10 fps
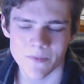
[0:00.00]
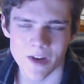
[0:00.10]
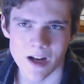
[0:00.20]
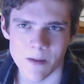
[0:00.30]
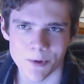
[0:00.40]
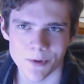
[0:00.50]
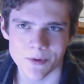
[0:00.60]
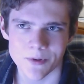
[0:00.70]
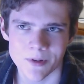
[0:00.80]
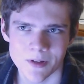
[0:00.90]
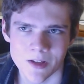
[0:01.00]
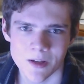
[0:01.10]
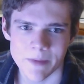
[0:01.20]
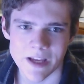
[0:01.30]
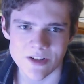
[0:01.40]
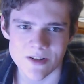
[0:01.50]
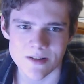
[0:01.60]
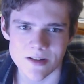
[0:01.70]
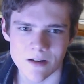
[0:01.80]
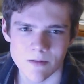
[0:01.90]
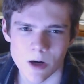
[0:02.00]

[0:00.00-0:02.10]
a couple pages of